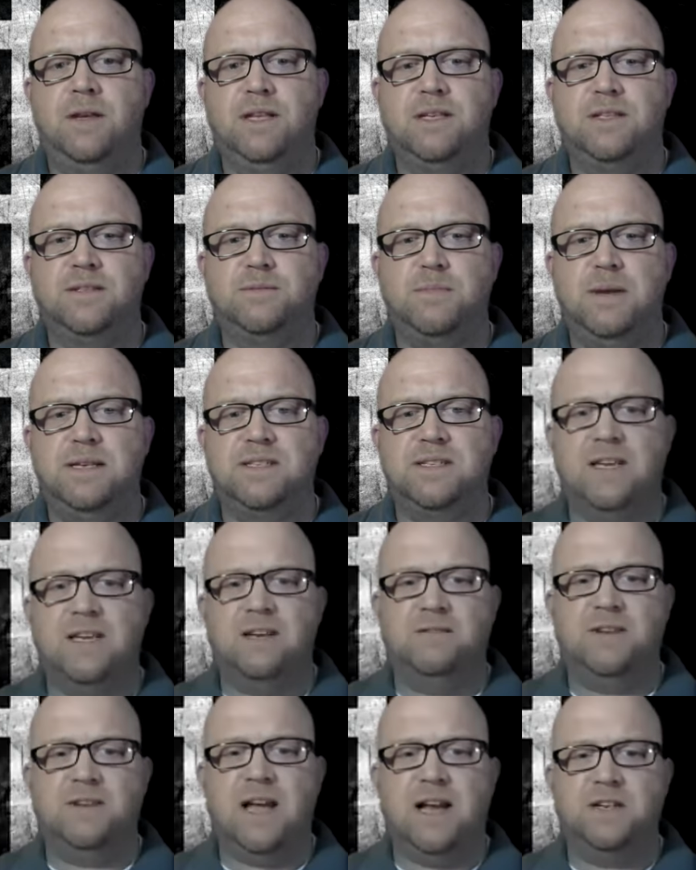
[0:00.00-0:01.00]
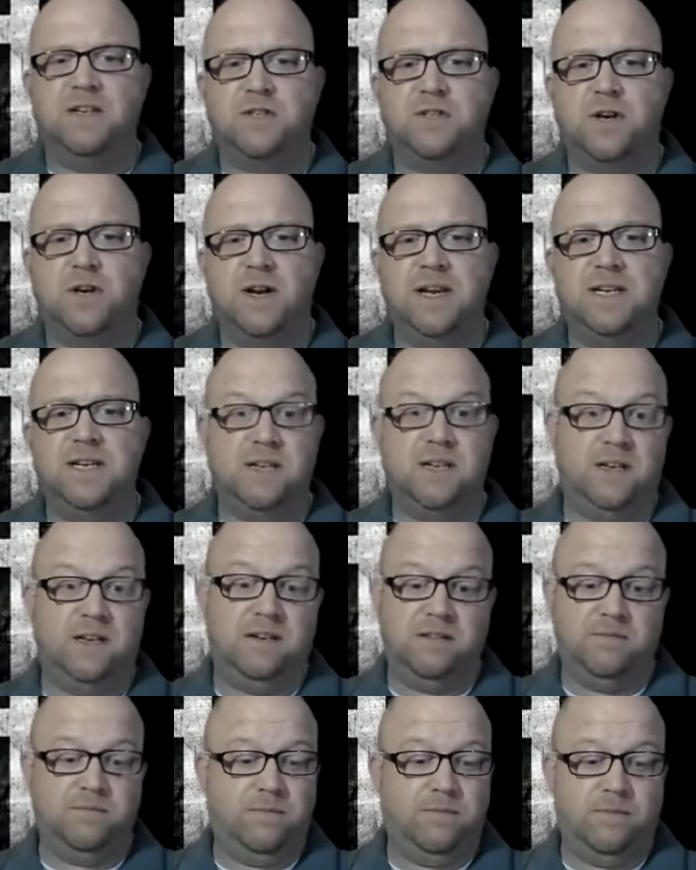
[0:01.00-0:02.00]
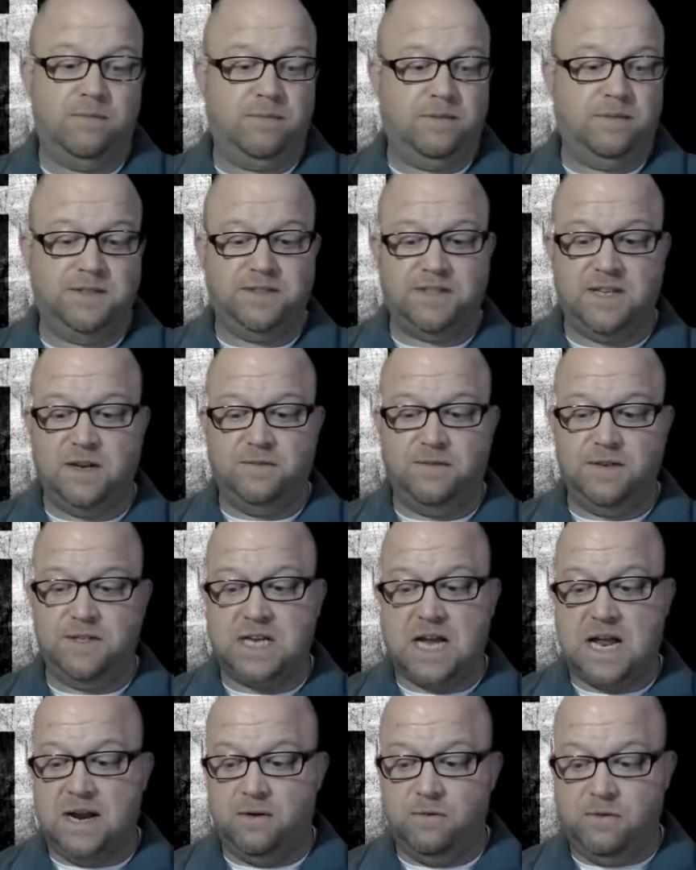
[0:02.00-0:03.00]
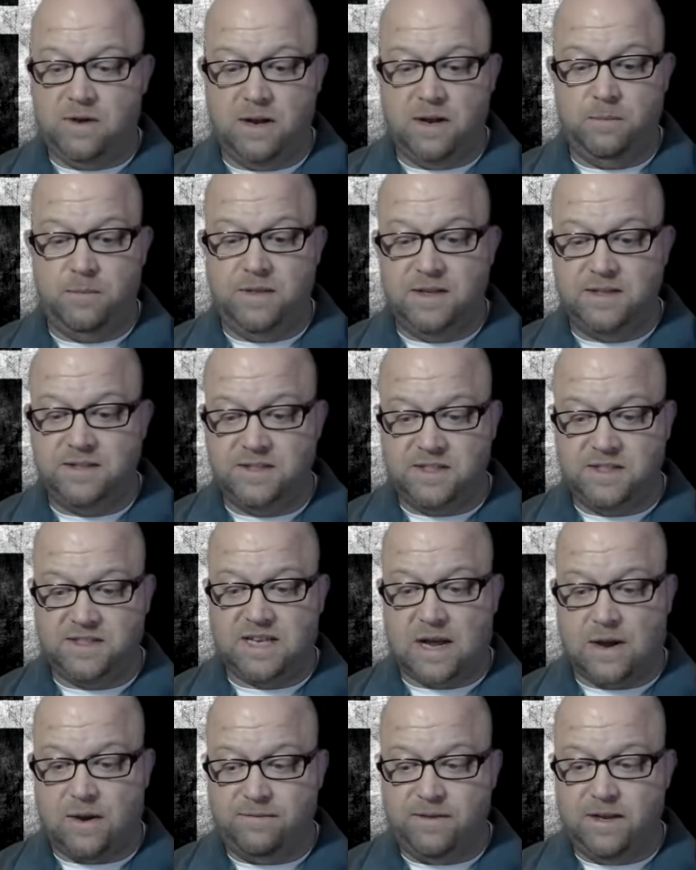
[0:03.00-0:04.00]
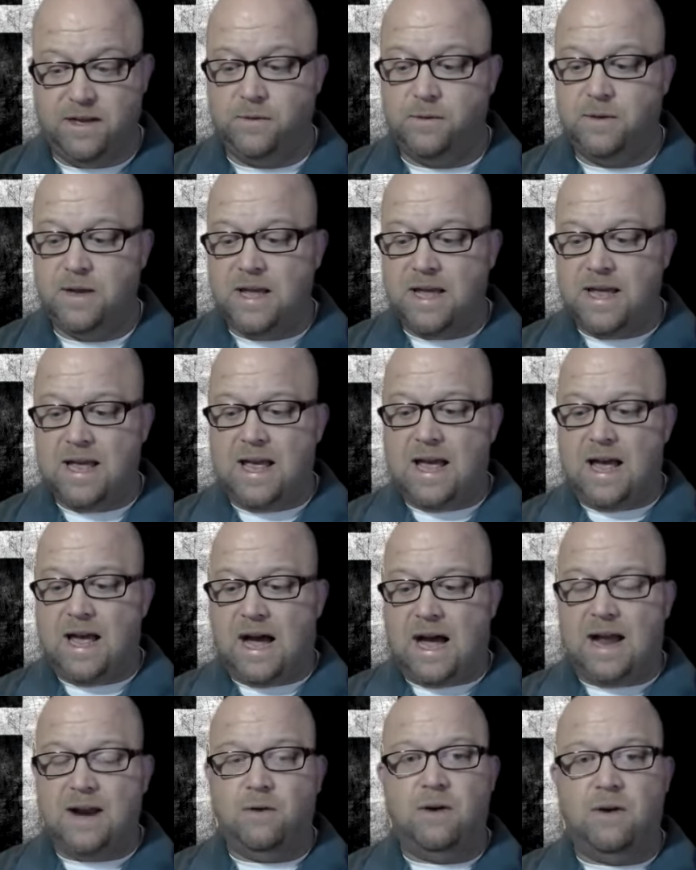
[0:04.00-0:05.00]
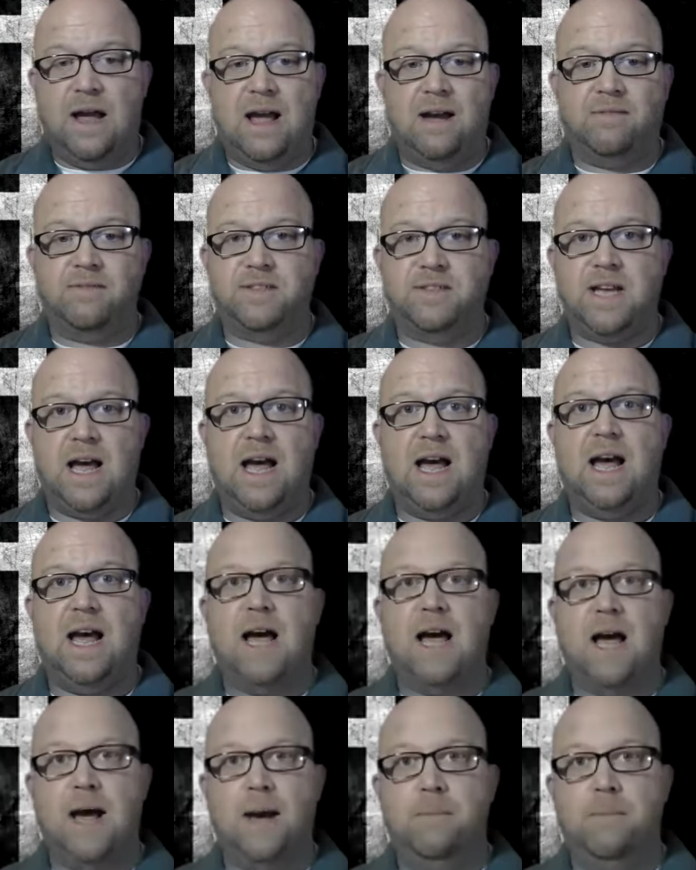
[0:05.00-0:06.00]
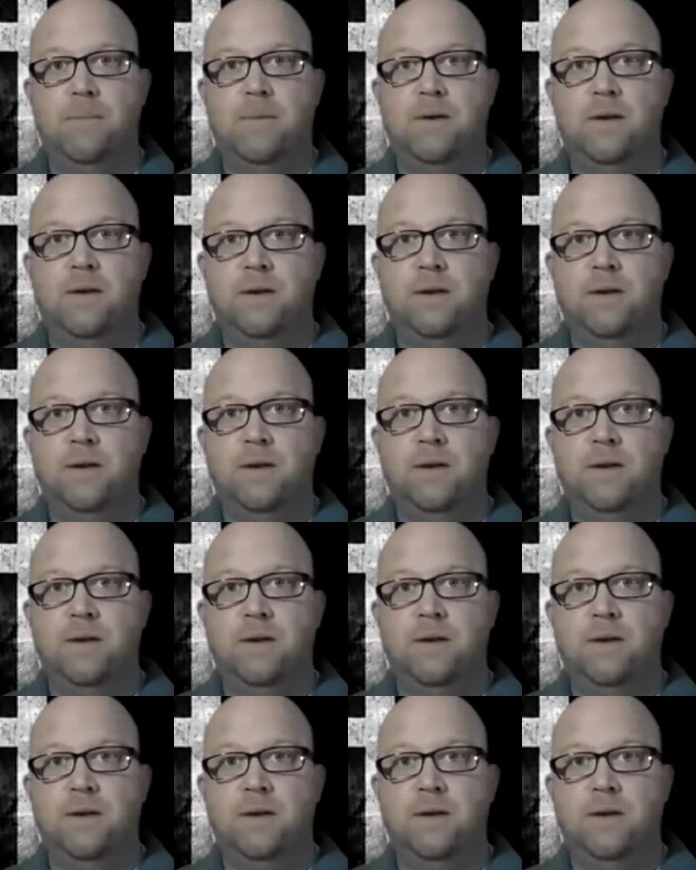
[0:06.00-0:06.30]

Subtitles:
This may sound kind of strange, selfish, I don't know, but this is just how I feel. I don't have time